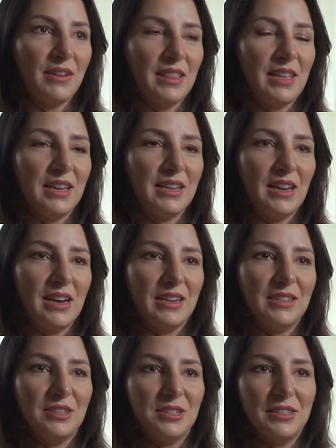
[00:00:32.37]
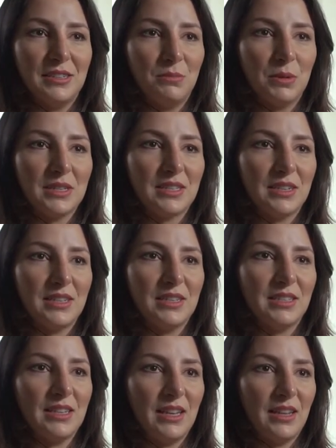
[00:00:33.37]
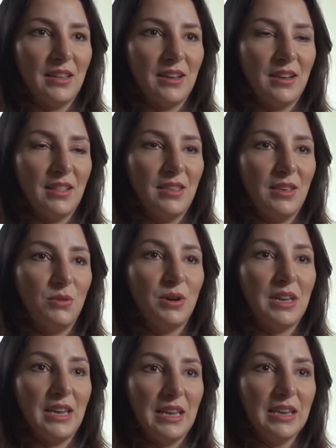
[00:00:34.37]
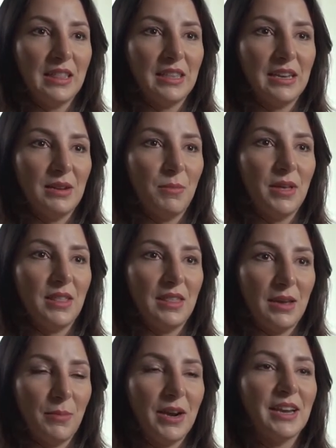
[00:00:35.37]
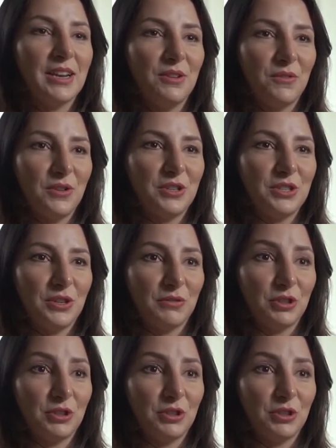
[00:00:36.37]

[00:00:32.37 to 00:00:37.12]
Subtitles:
and then I just did my studies in the UAE, in the American University of